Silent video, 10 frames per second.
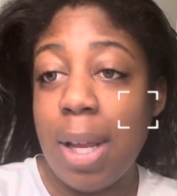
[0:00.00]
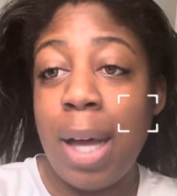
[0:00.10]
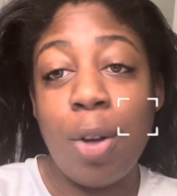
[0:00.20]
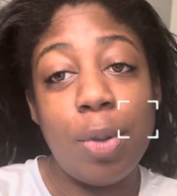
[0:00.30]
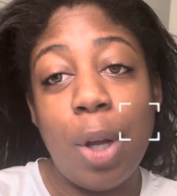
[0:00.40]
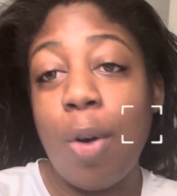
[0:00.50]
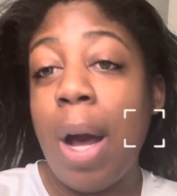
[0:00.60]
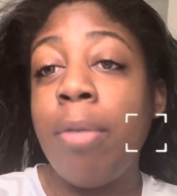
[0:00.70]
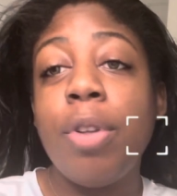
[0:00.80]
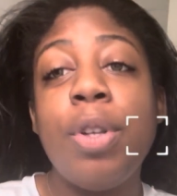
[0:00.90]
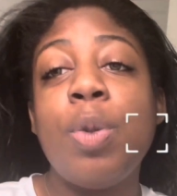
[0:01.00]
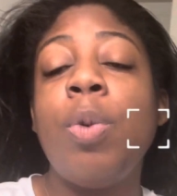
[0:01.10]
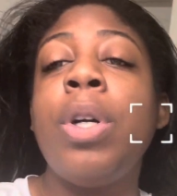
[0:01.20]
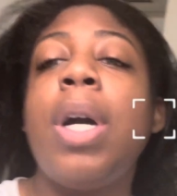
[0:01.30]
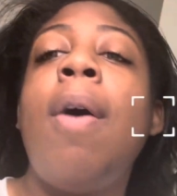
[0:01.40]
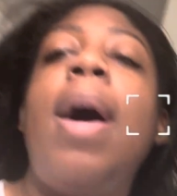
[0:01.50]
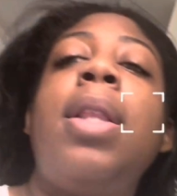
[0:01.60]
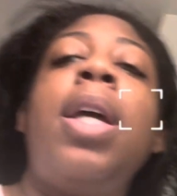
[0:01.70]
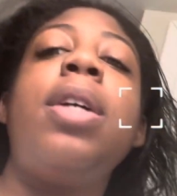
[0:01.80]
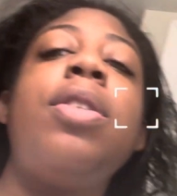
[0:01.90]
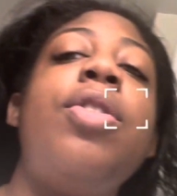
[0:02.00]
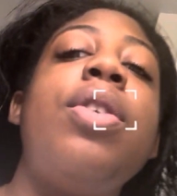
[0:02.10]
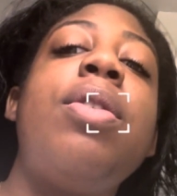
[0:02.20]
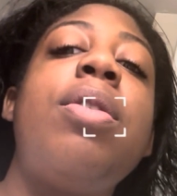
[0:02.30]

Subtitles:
I don't know. After this workout, I think it's